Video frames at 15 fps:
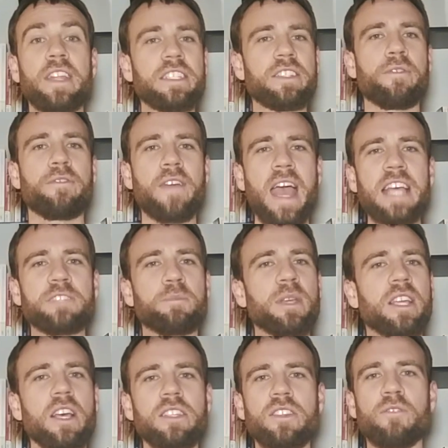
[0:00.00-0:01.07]
it is a fast
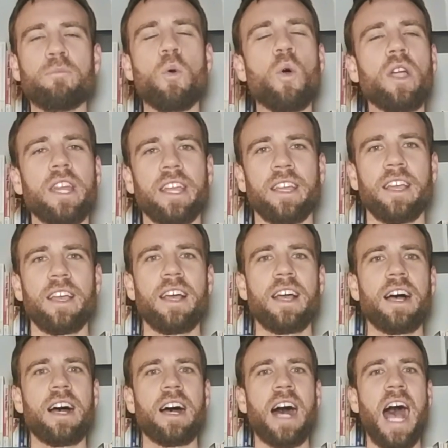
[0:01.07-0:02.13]
because of mourning,
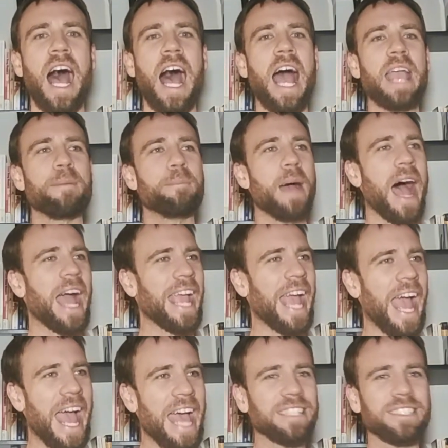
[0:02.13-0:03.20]
I
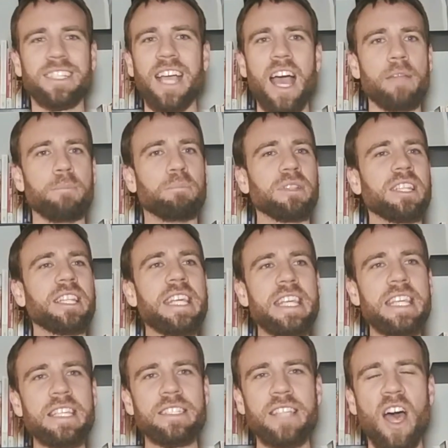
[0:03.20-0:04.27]
ask God,
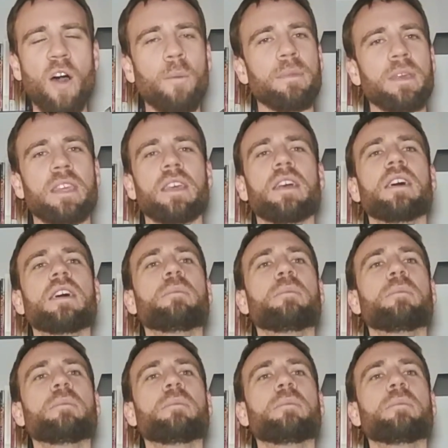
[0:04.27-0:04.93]
please help me.